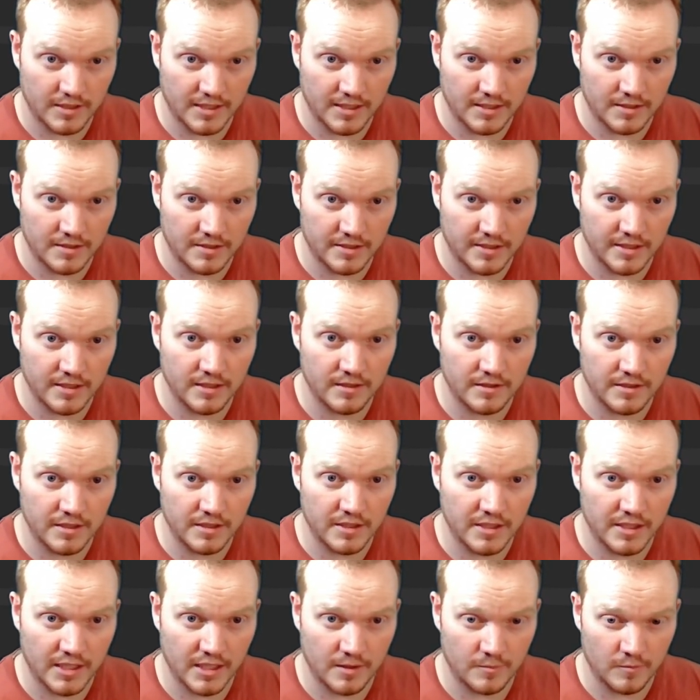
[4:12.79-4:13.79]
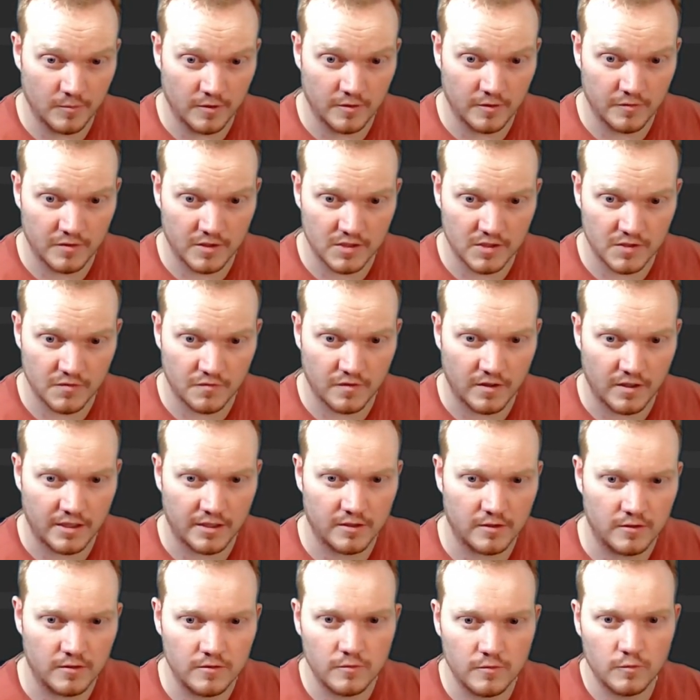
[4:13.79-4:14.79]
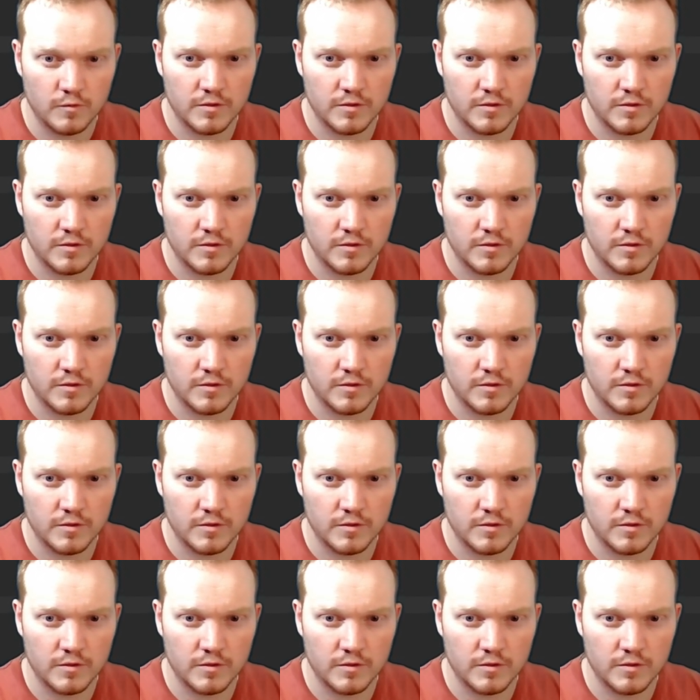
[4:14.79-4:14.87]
and then the name of this file,